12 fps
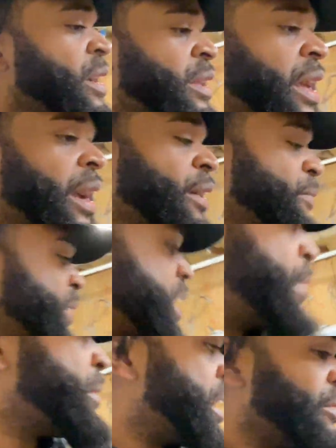Like,
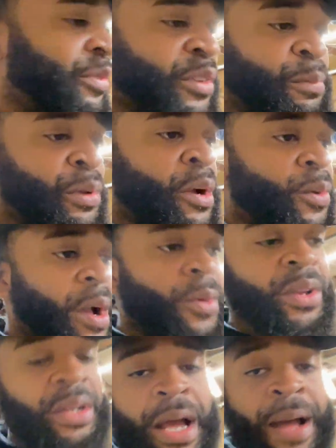I'm not even finna play around
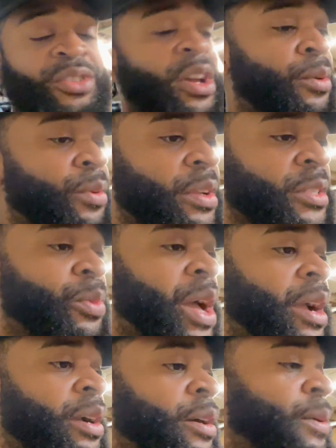with it. I'm trying to run this
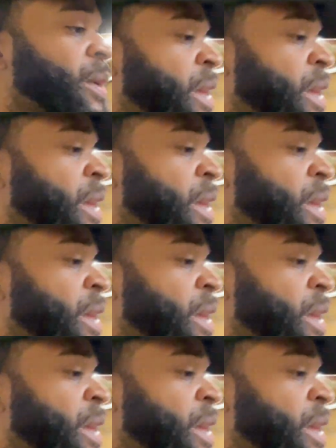bag up,